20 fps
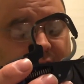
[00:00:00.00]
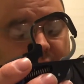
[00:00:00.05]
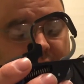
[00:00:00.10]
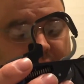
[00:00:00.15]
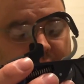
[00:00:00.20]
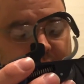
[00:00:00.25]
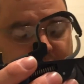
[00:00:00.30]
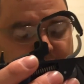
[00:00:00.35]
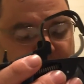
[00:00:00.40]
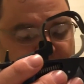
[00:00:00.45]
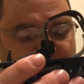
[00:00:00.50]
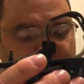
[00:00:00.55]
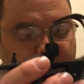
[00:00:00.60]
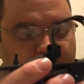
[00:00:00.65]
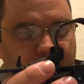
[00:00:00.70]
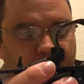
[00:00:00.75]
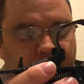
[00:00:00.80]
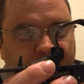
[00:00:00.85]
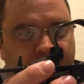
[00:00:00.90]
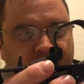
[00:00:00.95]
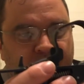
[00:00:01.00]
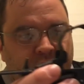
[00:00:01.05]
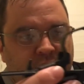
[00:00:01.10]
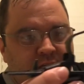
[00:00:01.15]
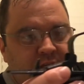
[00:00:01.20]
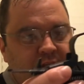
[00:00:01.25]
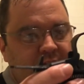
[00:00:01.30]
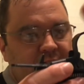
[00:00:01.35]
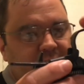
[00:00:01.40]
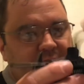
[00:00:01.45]
Okay, so
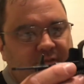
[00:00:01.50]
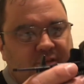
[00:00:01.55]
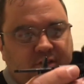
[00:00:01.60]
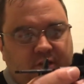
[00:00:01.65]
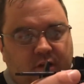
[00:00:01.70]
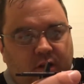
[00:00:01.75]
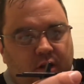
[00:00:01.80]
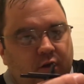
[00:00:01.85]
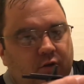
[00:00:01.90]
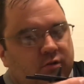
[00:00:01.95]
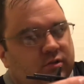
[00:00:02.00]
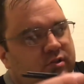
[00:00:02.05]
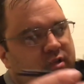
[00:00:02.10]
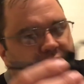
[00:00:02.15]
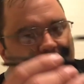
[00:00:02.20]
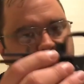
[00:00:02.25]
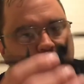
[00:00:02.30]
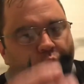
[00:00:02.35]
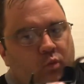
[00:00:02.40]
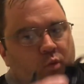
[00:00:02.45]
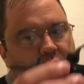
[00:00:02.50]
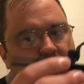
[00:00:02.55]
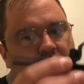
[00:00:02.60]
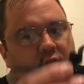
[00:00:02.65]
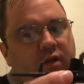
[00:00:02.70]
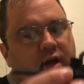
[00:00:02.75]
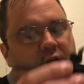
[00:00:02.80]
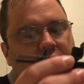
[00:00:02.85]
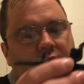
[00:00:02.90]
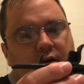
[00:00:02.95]
if it's closed, it will
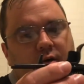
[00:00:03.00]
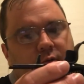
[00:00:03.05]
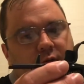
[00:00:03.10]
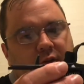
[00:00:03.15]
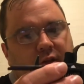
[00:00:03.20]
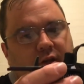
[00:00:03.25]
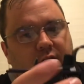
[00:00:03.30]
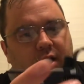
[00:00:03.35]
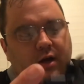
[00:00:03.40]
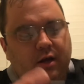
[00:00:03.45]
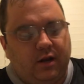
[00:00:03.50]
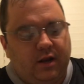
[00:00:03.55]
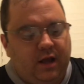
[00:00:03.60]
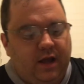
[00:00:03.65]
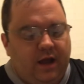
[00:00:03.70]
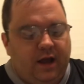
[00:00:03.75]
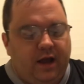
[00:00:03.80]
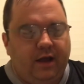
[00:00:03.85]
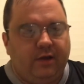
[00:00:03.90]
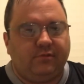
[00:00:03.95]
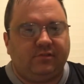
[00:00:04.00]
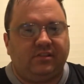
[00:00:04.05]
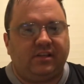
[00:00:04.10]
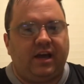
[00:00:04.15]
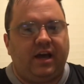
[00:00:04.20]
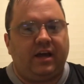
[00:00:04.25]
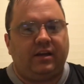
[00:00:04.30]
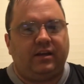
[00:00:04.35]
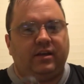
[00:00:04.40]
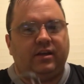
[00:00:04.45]
not go in the gun. I
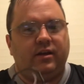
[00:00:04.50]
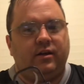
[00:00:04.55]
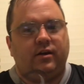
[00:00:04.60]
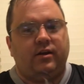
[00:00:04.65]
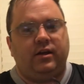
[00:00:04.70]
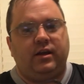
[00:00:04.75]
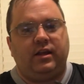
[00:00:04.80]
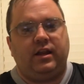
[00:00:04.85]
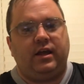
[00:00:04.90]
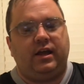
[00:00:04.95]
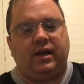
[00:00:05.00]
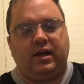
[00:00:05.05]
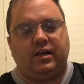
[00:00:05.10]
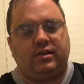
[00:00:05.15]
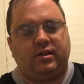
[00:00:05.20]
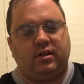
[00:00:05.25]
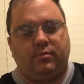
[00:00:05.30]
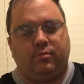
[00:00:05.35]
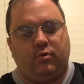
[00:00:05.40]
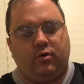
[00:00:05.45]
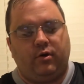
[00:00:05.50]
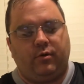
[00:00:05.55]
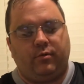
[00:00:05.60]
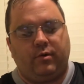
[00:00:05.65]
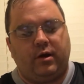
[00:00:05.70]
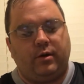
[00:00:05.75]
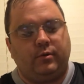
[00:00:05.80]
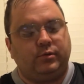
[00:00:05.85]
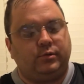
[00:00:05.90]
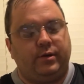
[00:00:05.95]
sat here, and I got to the point
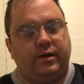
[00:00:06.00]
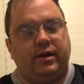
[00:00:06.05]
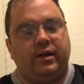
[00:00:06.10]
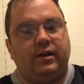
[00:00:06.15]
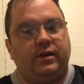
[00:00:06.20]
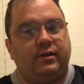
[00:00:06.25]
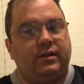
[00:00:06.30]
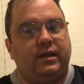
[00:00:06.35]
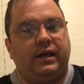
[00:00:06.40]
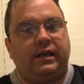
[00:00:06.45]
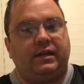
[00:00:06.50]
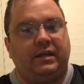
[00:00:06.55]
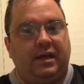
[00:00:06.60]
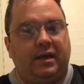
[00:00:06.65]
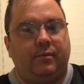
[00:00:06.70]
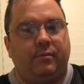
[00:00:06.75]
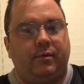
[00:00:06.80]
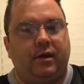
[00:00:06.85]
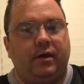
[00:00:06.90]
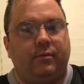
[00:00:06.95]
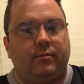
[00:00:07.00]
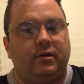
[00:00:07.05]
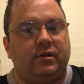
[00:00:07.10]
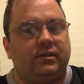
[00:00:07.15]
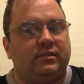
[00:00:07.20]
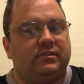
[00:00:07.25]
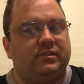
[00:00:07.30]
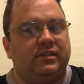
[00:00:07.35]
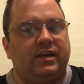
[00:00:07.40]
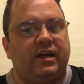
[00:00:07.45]
where I was ready to take a damn hammer to
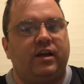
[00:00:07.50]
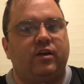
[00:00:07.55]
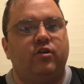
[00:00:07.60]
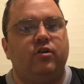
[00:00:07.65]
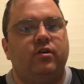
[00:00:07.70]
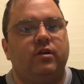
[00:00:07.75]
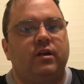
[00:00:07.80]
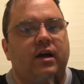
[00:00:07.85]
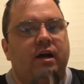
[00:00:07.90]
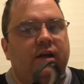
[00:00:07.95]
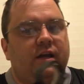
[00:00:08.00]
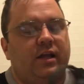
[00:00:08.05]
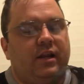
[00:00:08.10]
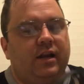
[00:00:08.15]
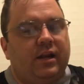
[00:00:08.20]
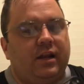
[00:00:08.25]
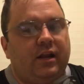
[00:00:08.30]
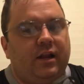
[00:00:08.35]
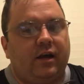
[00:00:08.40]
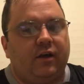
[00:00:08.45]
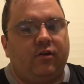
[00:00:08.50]
this thing. I could not get it in.